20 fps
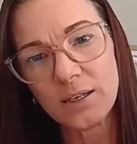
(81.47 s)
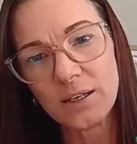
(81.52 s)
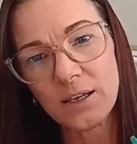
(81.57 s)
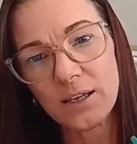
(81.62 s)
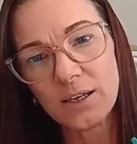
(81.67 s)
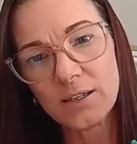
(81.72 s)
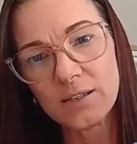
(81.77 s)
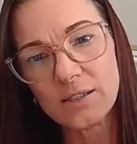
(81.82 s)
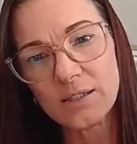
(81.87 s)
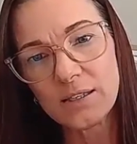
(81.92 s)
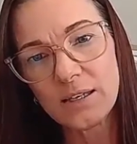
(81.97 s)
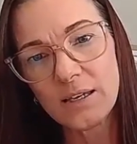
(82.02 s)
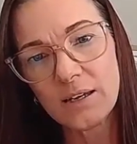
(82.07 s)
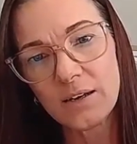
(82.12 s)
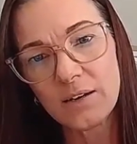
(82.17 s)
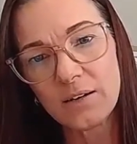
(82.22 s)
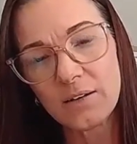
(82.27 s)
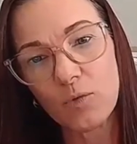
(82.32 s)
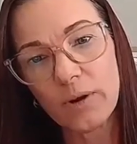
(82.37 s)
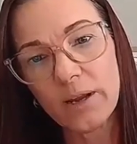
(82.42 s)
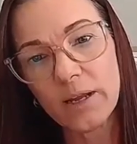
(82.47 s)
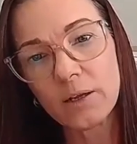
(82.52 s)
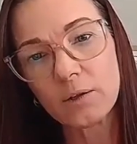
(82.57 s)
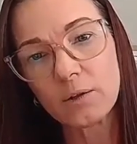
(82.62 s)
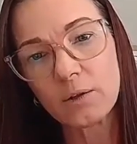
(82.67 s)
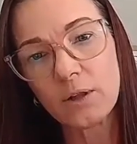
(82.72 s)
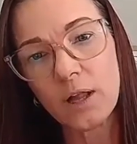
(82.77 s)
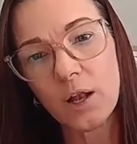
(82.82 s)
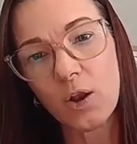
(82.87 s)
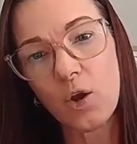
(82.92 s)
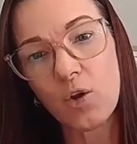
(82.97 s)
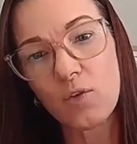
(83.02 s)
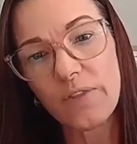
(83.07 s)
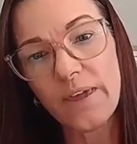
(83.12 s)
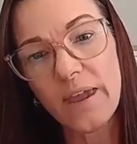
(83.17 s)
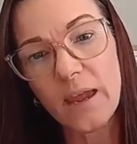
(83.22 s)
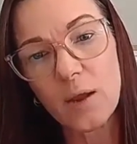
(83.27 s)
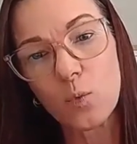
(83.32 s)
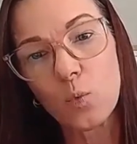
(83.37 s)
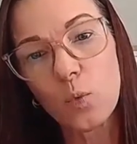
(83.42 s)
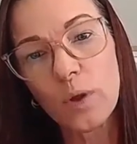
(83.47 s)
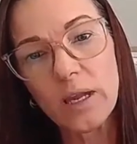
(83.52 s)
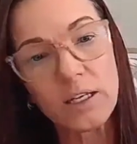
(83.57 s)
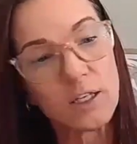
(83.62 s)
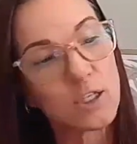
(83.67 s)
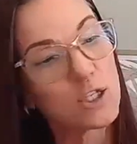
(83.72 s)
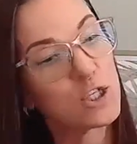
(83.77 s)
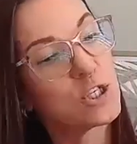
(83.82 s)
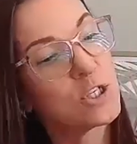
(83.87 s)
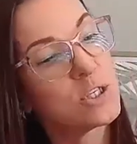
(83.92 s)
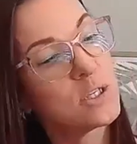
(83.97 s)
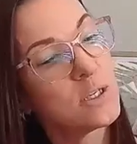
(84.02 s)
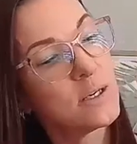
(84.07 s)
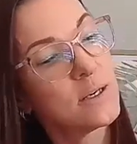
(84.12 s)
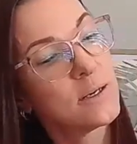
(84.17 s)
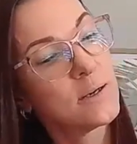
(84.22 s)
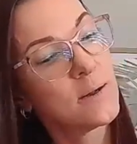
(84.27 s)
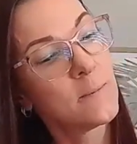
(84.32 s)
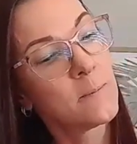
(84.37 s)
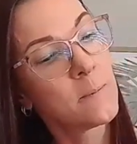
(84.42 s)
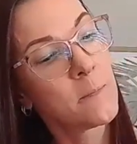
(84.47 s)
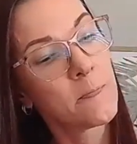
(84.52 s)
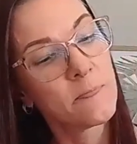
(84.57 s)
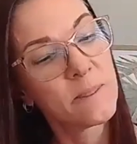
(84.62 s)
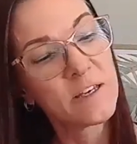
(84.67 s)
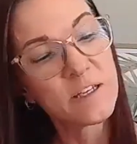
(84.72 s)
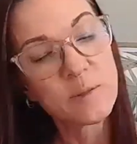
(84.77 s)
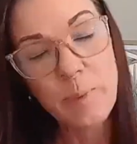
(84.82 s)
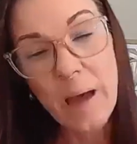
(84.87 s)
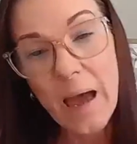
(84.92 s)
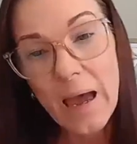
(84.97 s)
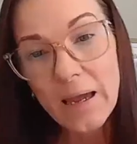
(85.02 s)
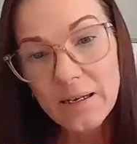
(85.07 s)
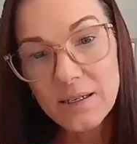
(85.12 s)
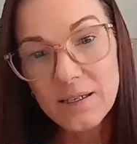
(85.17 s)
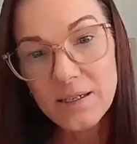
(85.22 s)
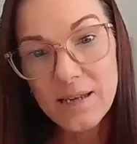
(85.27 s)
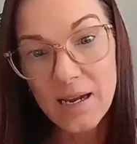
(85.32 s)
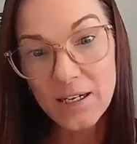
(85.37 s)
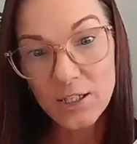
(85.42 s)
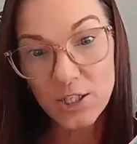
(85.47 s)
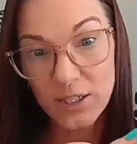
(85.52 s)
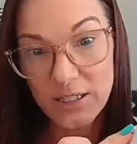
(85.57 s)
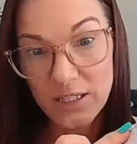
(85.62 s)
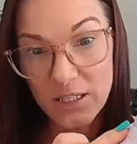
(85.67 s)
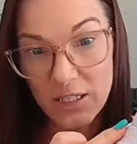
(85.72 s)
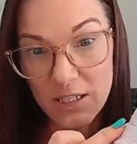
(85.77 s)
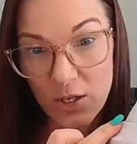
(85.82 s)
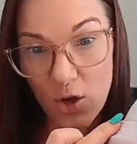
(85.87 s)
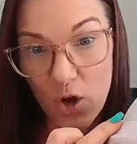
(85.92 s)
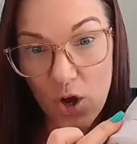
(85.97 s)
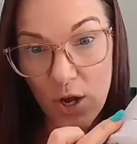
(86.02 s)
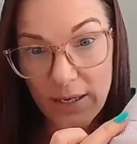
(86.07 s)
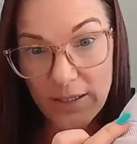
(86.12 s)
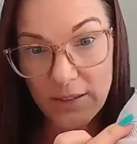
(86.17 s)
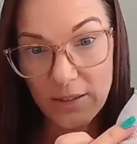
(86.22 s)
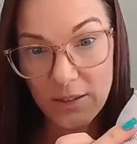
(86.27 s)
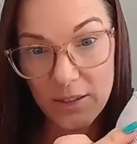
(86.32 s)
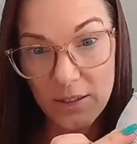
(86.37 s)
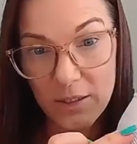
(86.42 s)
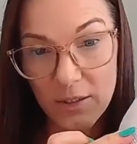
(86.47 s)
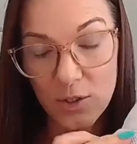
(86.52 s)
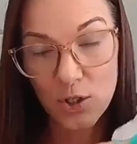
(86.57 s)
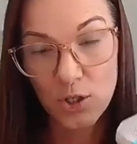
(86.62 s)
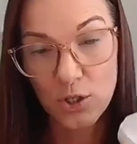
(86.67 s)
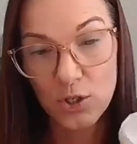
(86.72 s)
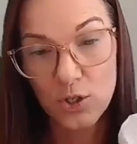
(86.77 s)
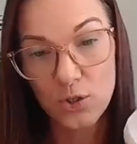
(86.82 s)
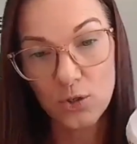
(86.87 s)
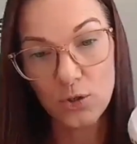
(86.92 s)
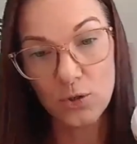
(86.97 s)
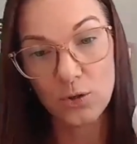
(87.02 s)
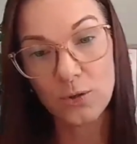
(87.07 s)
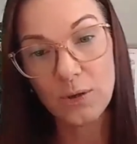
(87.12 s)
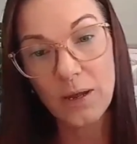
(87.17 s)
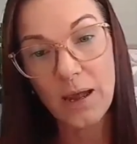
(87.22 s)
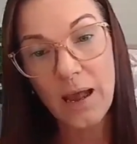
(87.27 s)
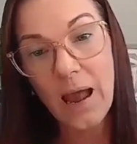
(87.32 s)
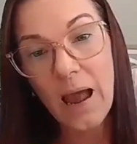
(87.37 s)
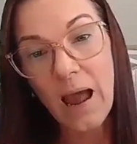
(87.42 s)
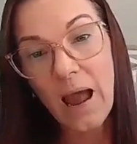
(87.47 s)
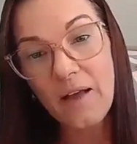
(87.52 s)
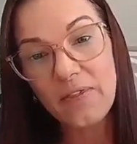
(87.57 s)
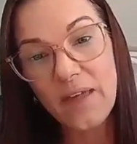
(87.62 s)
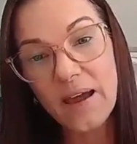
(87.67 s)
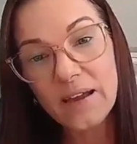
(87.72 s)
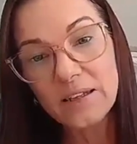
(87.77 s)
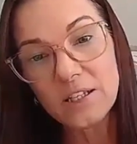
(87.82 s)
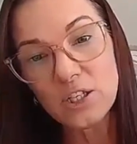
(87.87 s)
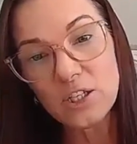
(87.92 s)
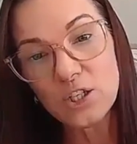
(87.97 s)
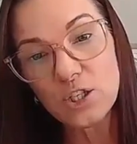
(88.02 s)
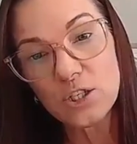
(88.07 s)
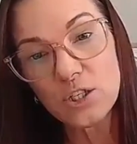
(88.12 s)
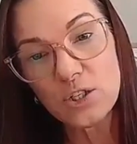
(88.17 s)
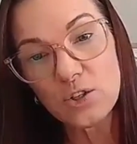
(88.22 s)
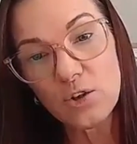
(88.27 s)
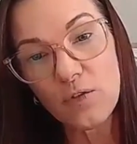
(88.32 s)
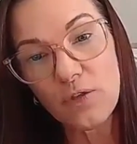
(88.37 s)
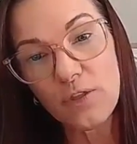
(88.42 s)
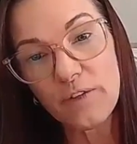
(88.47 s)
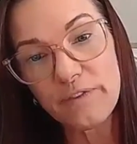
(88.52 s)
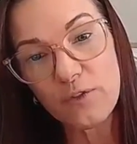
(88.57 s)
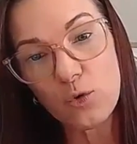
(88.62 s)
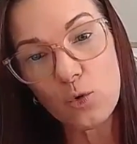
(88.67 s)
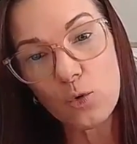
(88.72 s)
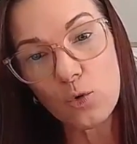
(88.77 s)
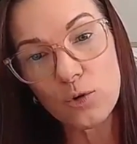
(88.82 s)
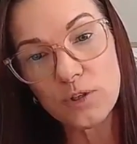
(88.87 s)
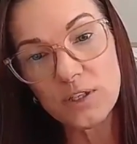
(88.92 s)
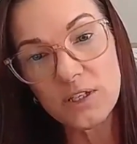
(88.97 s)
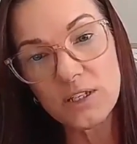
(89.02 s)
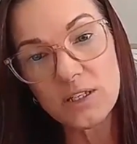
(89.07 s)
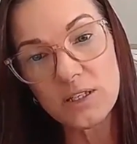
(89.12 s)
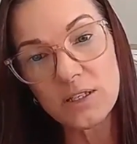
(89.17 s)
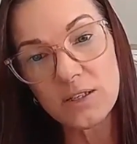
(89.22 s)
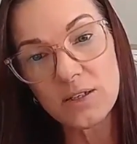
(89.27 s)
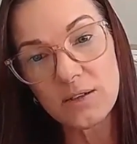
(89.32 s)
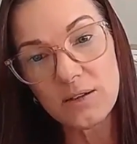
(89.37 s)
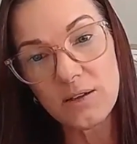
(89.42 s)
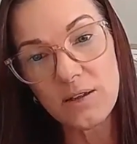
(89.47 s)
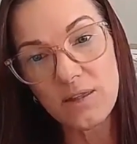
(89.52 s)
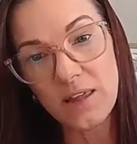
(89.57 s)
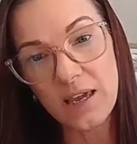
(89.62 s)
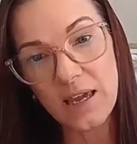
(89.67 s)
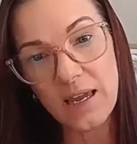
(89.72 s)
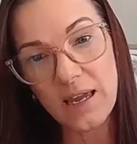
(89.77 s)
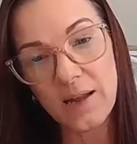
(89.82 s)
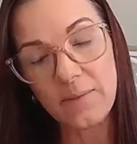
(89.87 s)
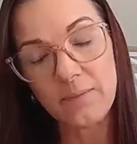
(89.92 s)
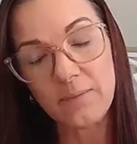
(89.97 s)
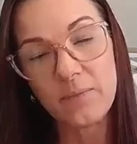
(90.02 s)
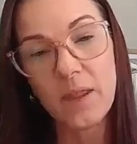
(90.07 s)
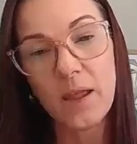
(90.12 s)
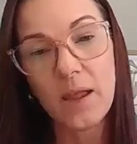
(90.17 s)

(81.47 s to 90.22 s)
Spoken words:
You can see it wrinkle along there, which this pattern is actually designed to do. And that's just on the force there.